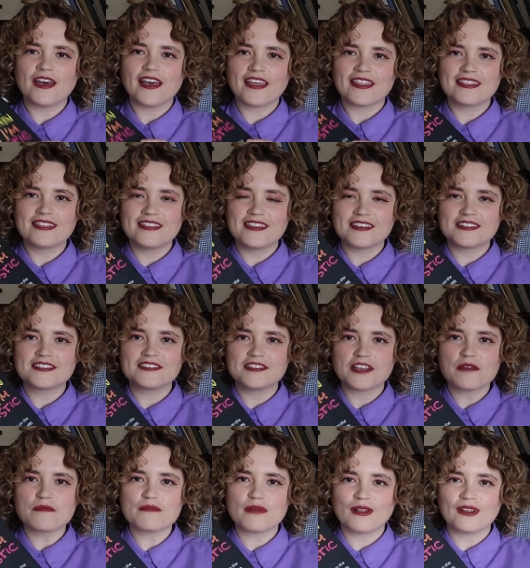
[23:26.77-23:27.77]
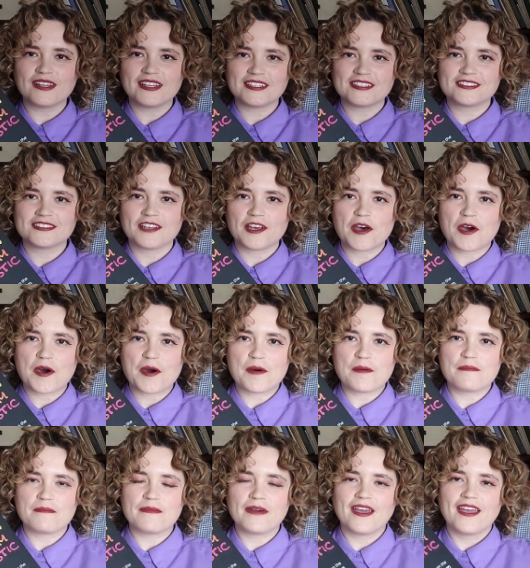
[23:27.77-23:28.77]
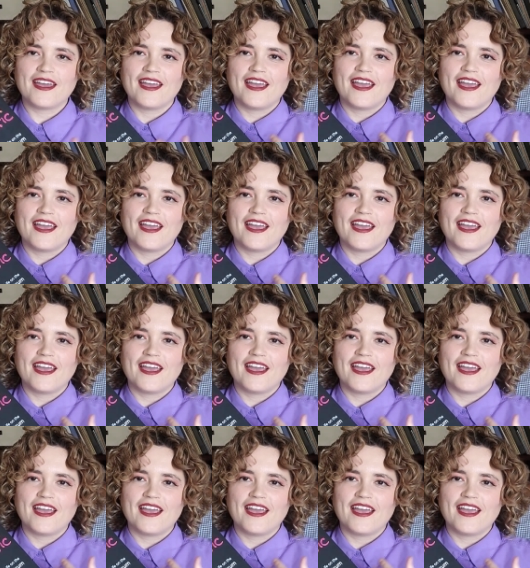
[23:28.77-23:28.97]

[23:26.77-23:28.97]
the symbolism